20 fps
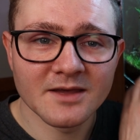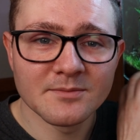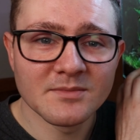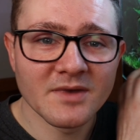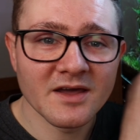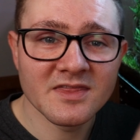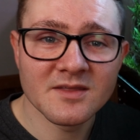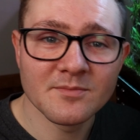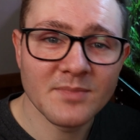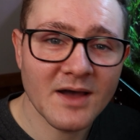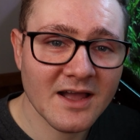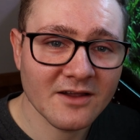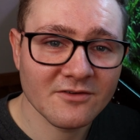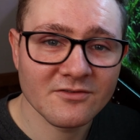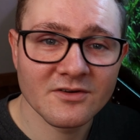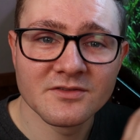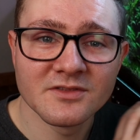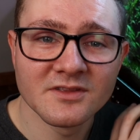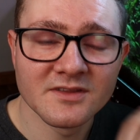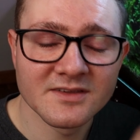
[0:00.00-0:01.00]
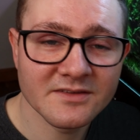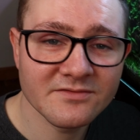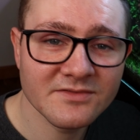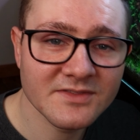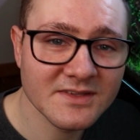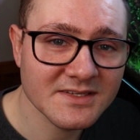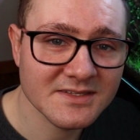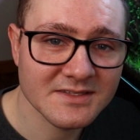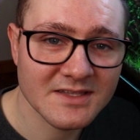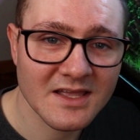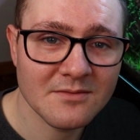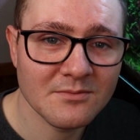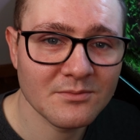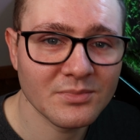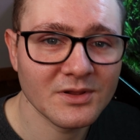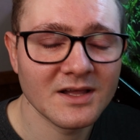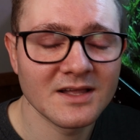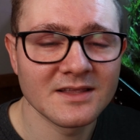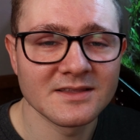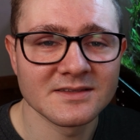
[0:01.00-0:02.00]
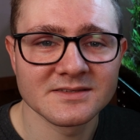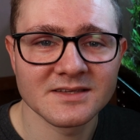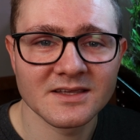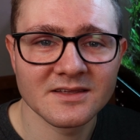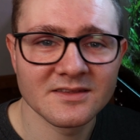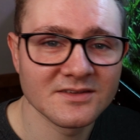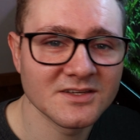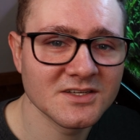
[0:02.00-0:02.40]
In the background, even the stem plants,